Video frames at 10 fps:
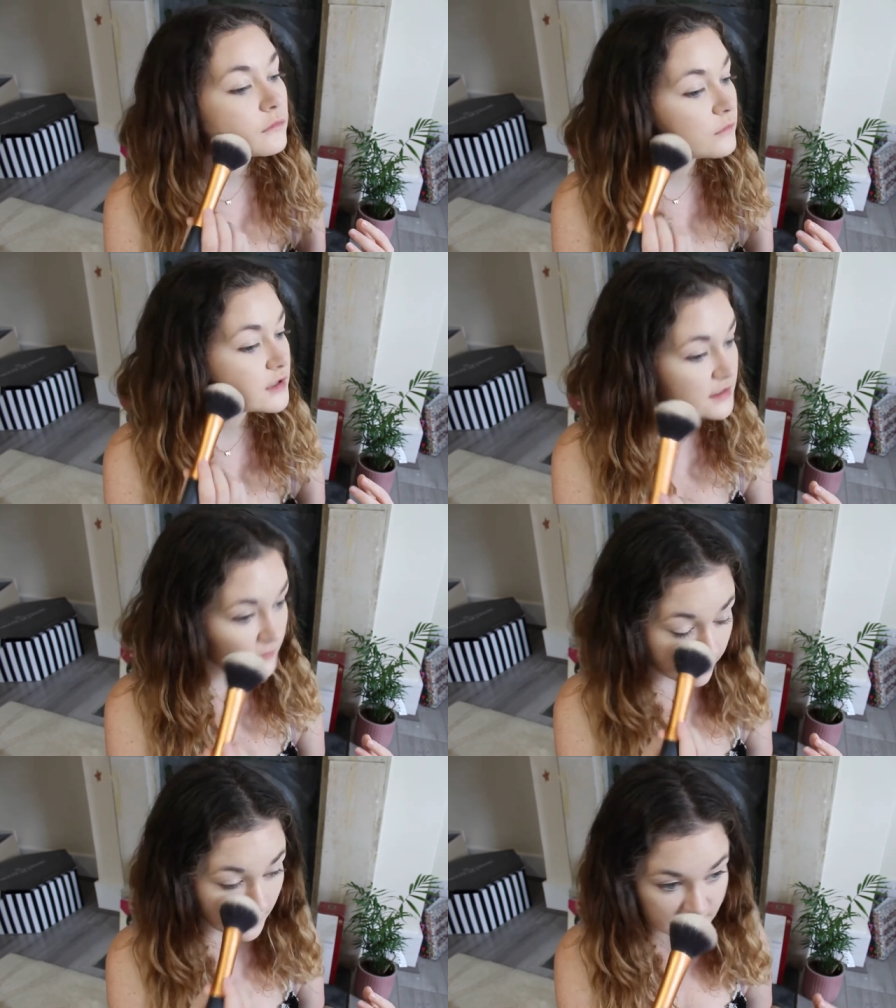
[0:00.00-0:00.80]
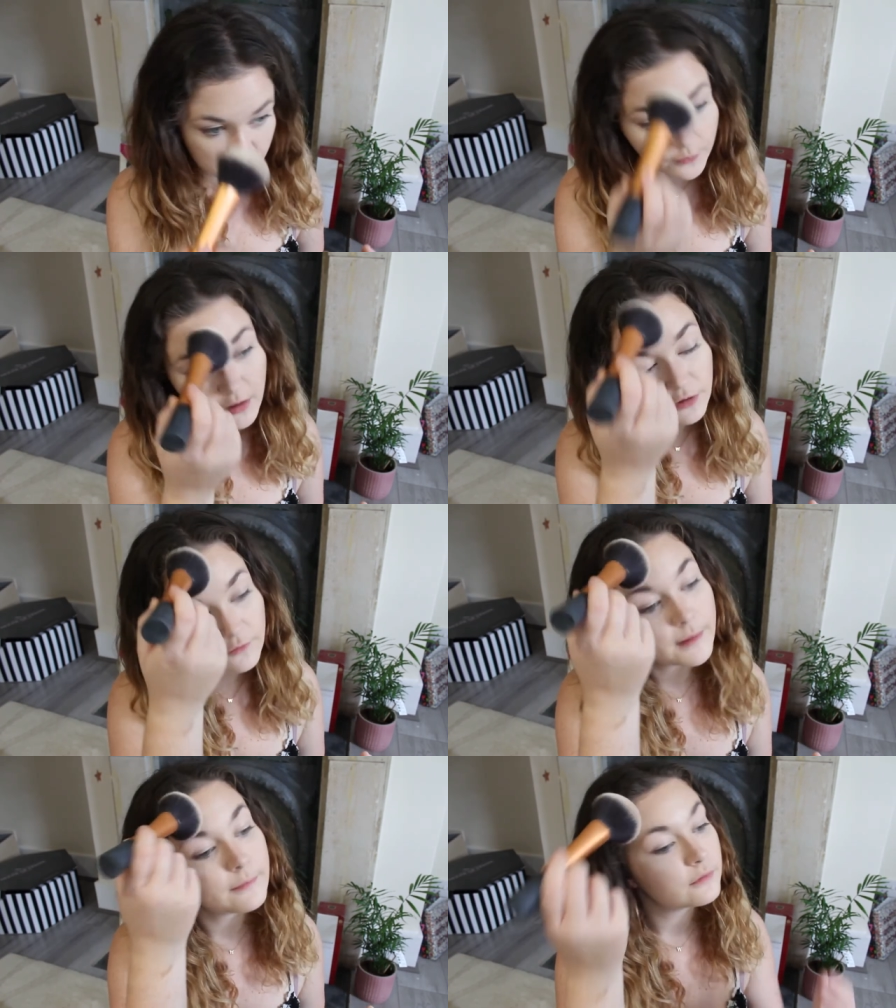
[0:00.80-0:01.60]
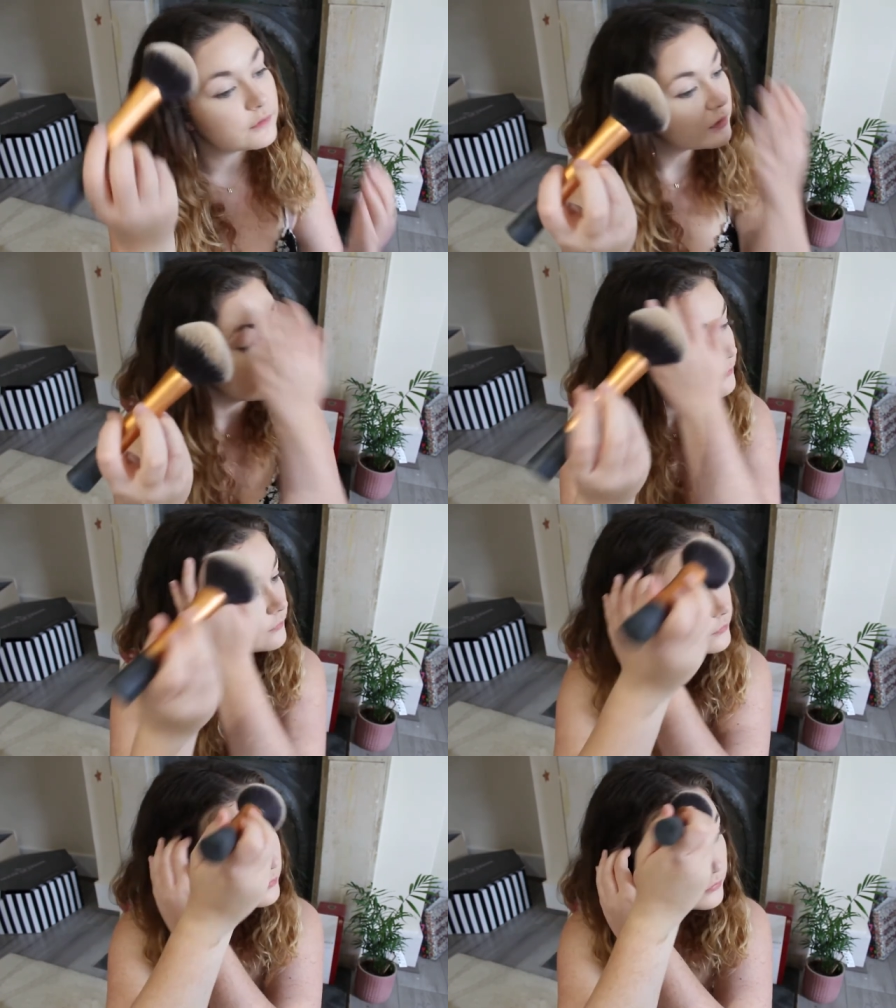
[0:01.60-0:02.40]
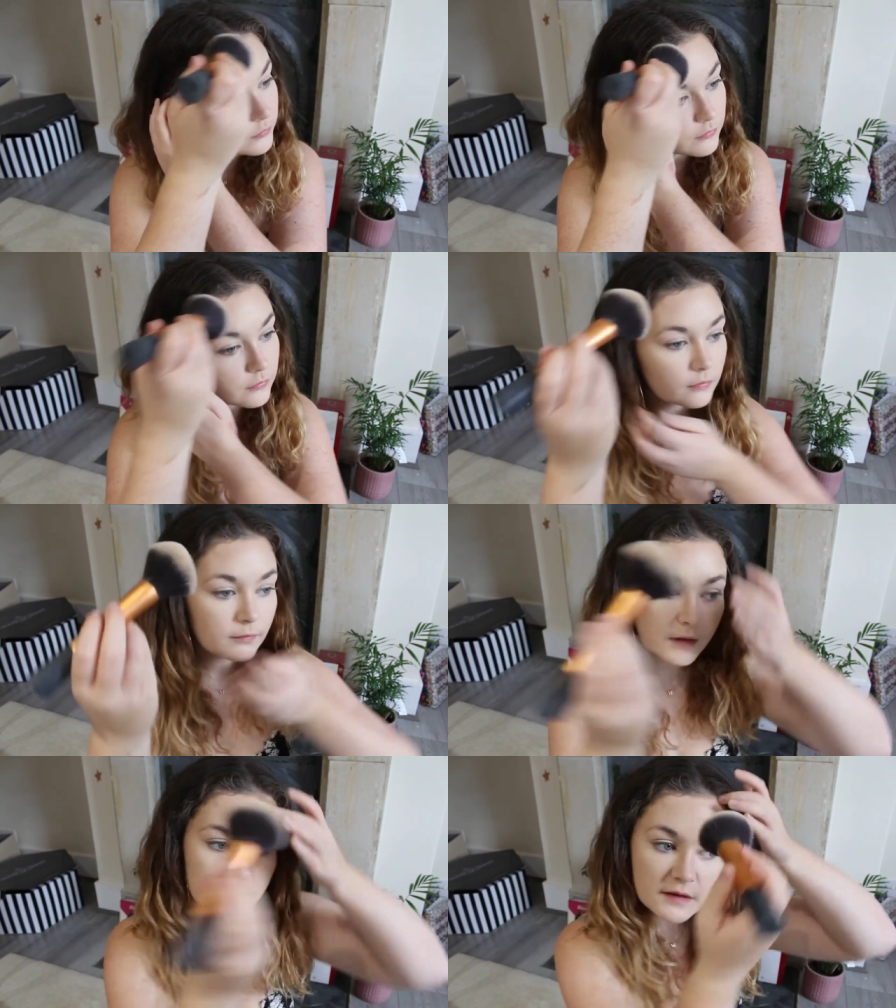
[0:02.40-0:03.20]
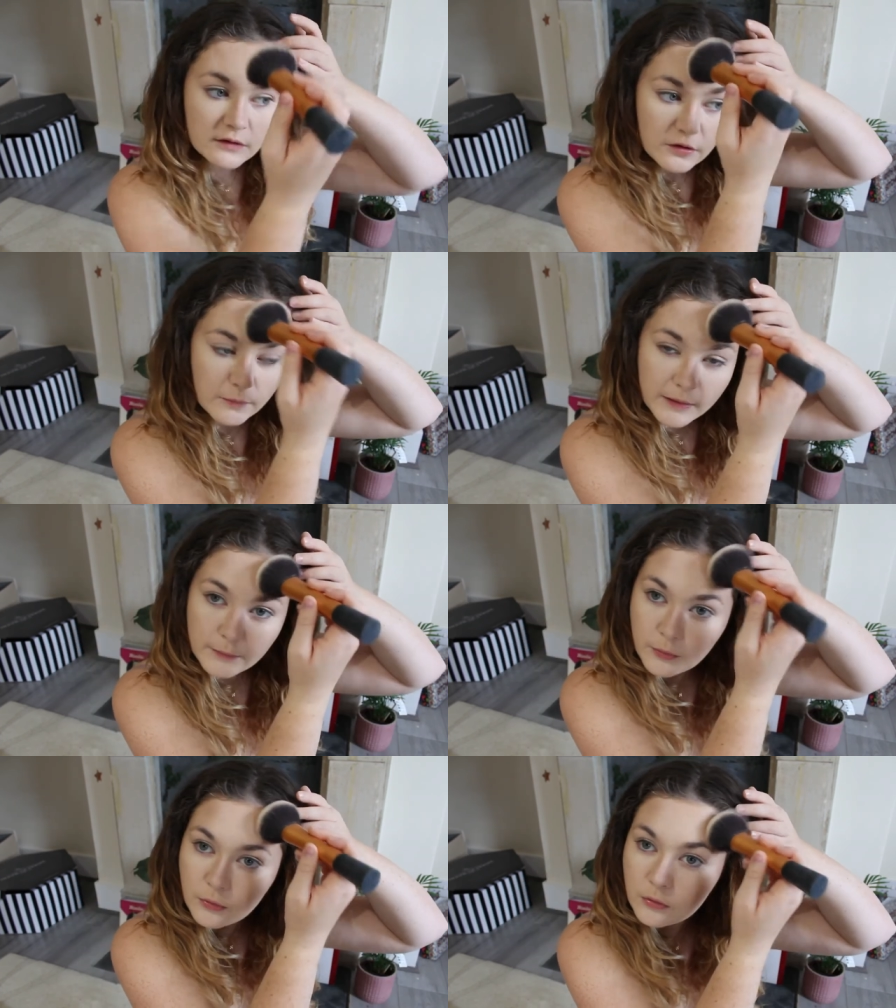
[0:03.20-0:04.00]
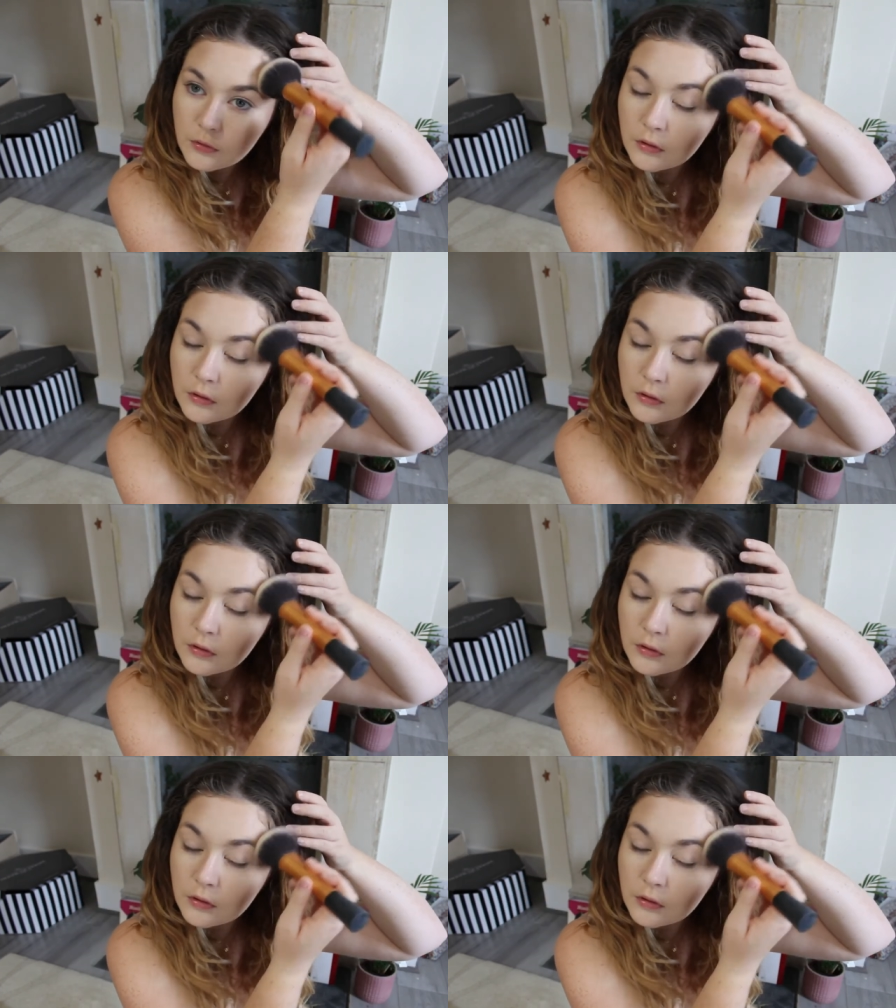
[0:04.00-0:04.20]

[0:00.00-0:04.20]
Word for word: Which is converse to what a lot of people do, because a lot of people